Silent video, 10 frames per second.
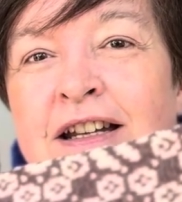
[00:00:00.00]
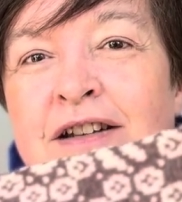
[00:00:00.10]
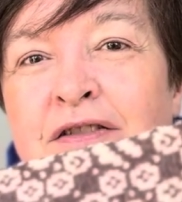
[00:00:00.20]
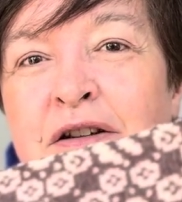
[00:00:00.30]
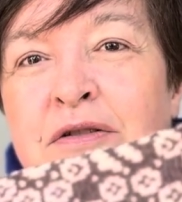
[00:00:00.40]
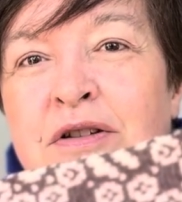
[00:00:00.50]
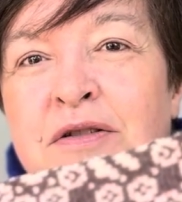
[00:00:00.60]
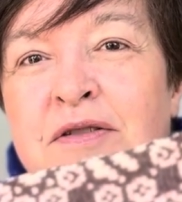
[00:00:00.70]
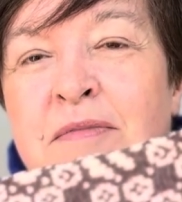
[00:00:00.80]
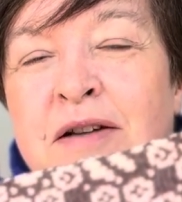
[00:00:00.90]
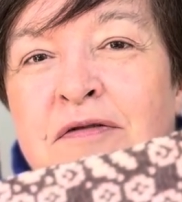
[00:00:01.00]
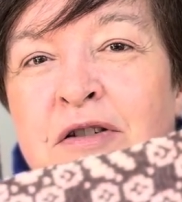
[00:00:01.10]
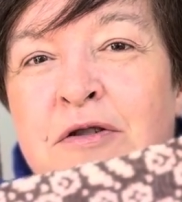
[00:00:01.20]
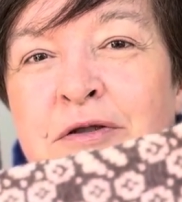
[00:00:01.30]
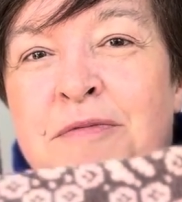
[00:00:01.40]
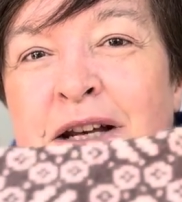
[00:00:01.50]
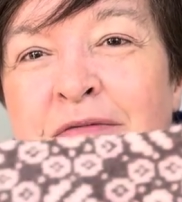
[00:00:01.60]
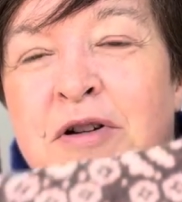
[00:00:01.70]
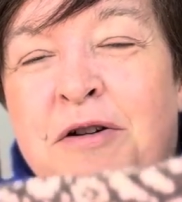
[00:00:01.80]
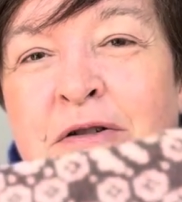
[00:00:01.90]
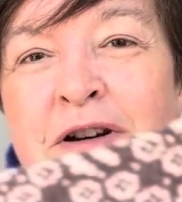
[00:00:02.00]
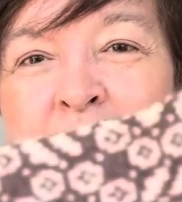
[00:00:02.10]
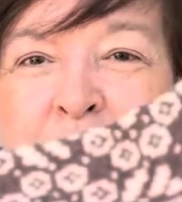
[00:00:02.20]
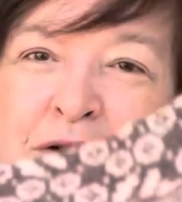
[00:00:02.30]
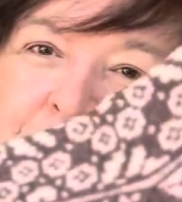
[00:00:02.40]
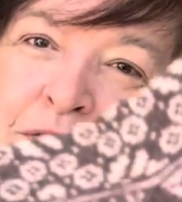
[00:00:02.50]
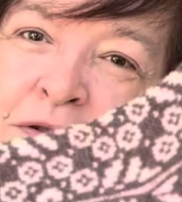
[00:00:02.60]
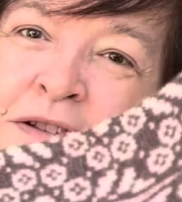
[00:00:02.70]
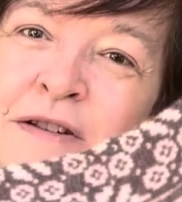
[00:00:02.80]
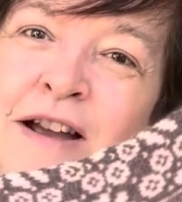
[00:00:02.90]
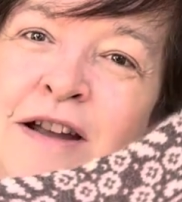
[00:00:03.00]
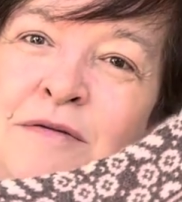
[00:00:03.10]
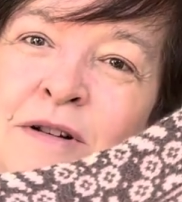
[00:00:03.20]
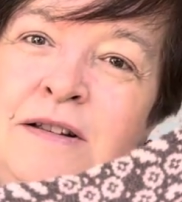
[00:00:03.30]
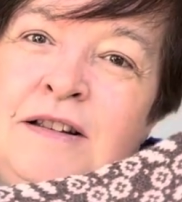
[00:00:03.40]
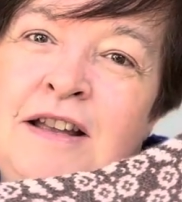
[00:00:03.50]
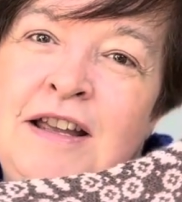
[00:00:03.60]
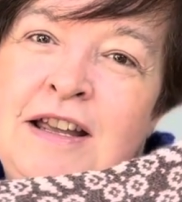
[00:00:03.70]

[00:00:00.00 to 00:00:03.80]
if I could use my phone, but I'm recording on my phone, so I will